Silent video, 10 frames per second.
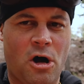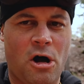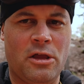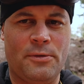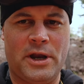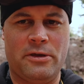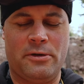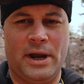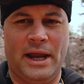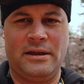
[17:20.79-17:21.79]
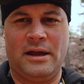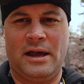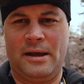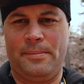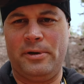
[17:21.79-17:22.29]
all the way to the right.
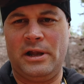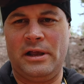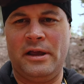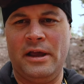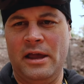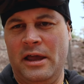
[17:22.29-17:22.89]
I'll put a